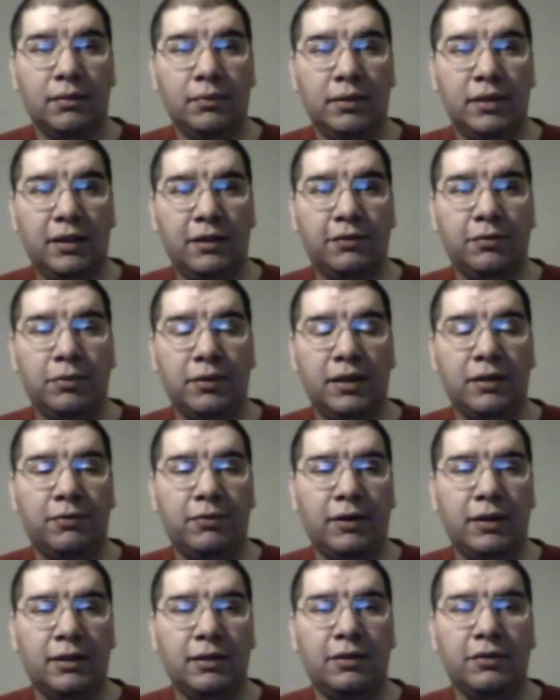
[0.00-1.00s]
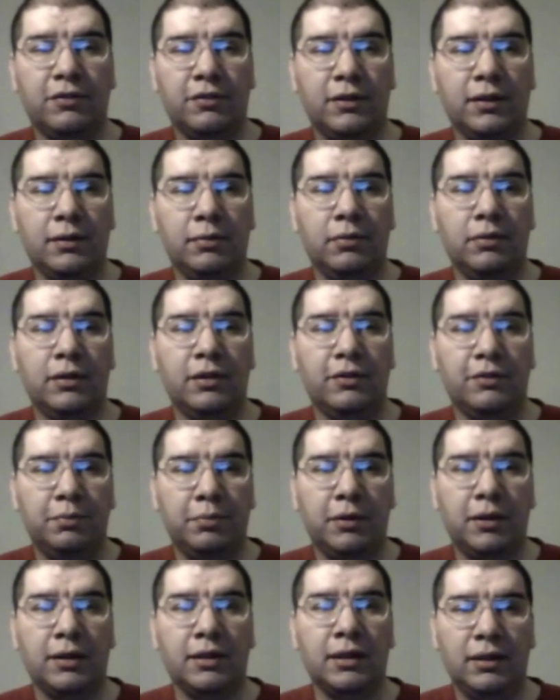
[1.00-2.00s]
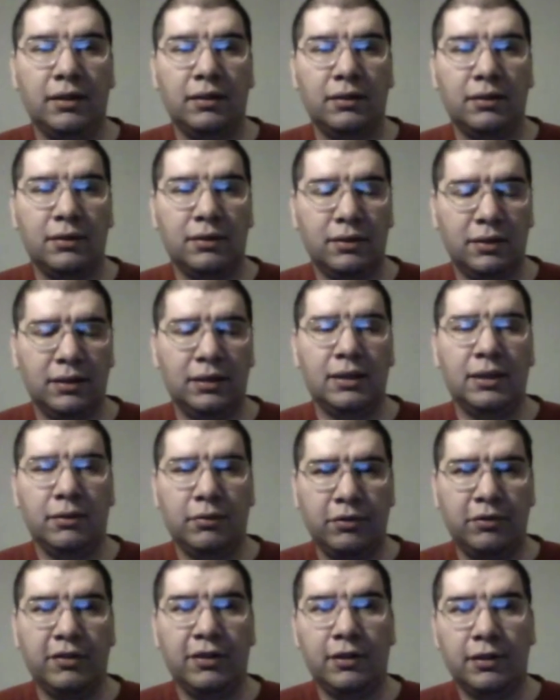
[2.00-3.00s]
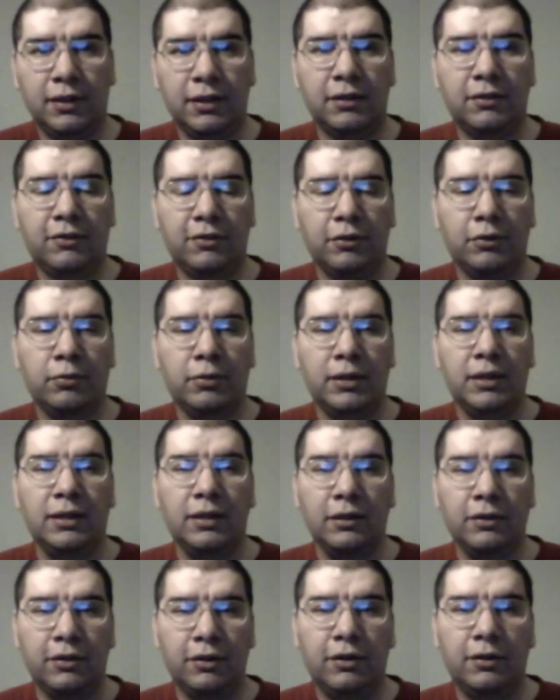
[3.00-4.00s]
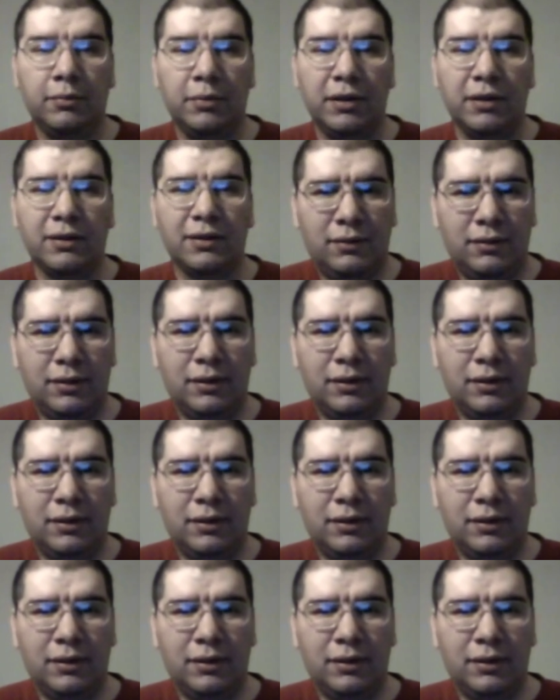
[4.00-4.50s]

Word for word: But that's when they finally discovered his body, in which Elliot's already in a coma.